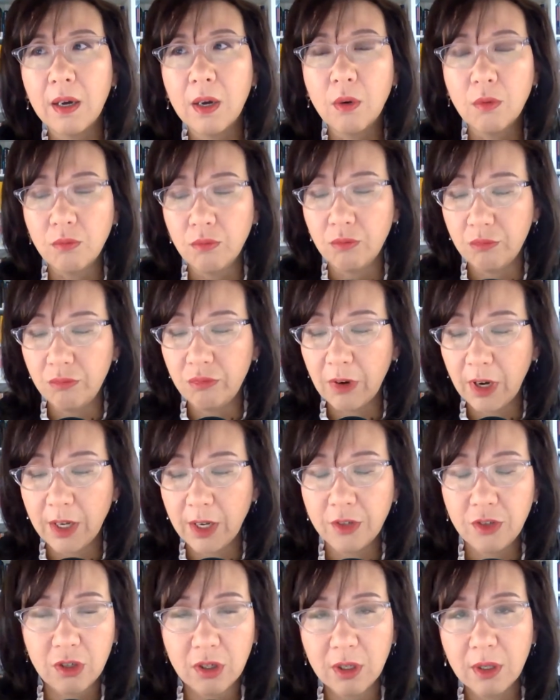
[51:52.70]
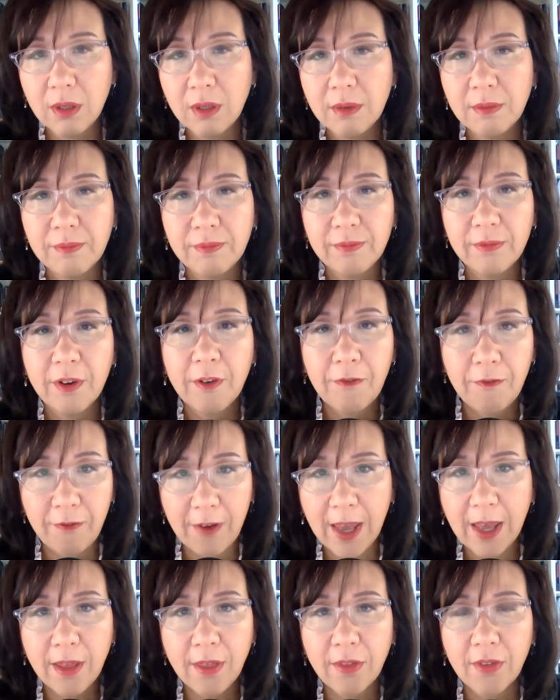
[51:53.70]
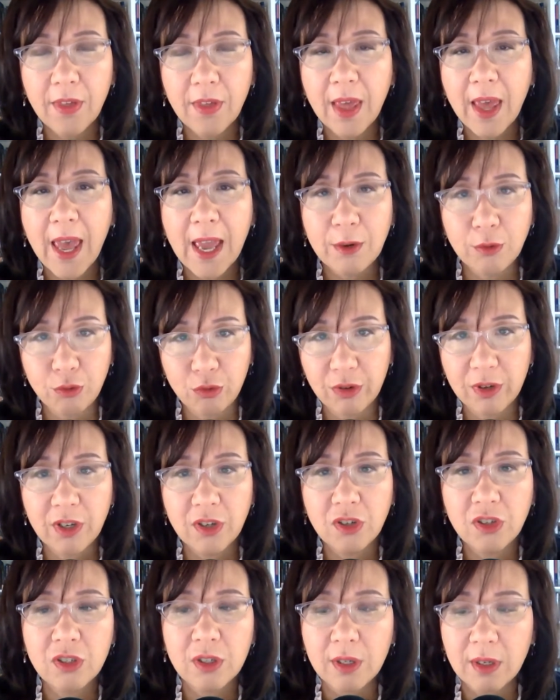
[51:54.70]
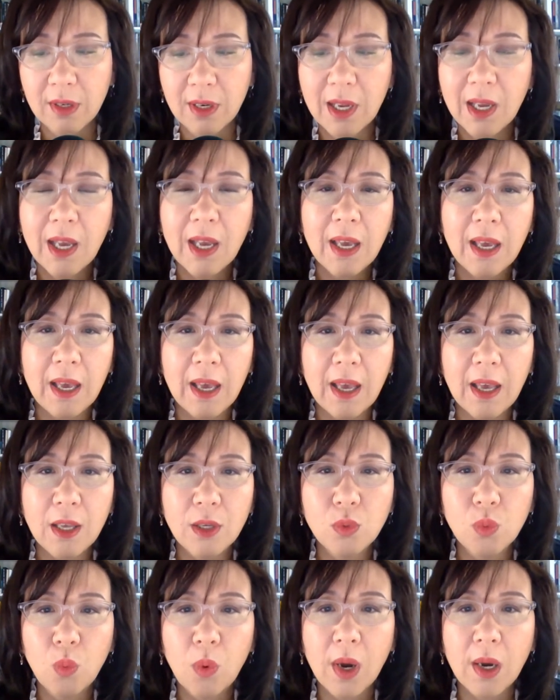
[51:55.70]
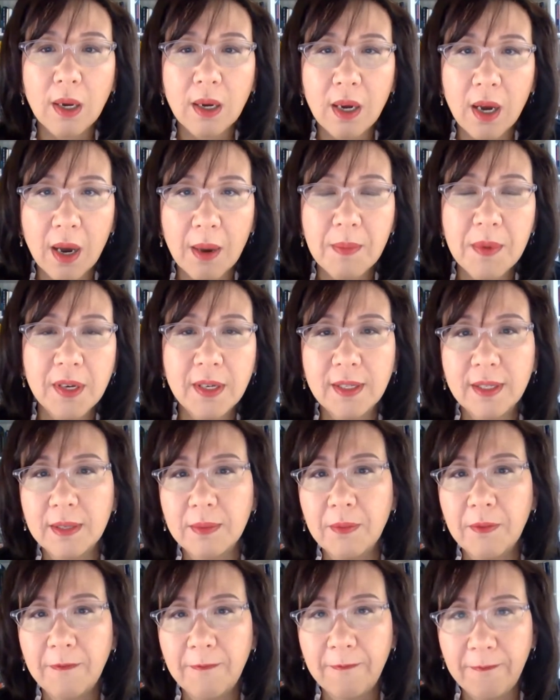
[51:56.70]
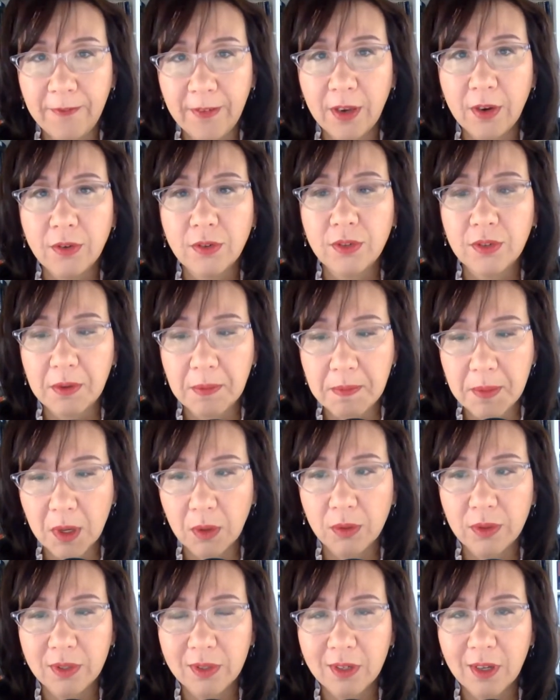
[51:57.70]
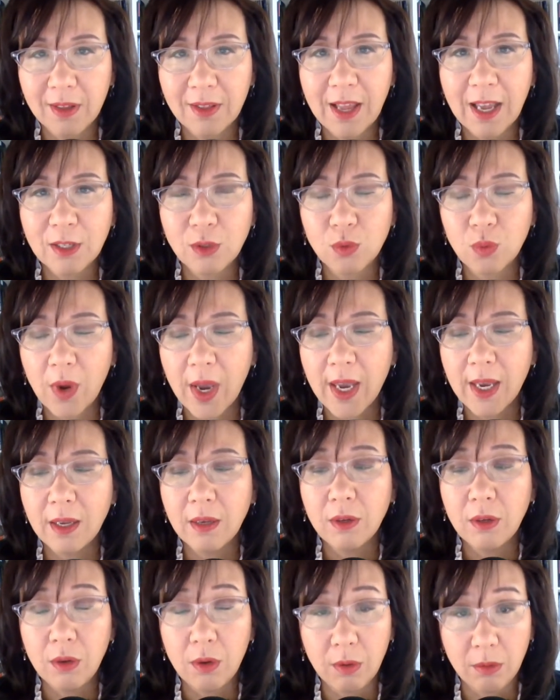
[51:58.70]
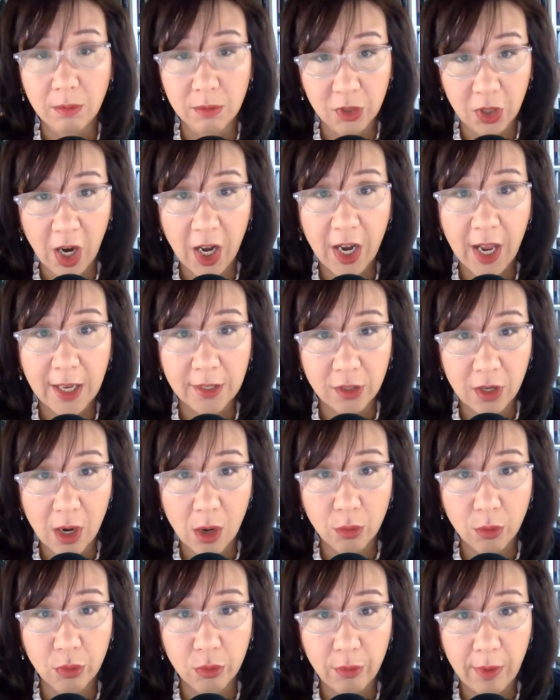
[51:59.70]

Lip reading: religion, faith, and tradition is what communism fears the most. That's why China has cultural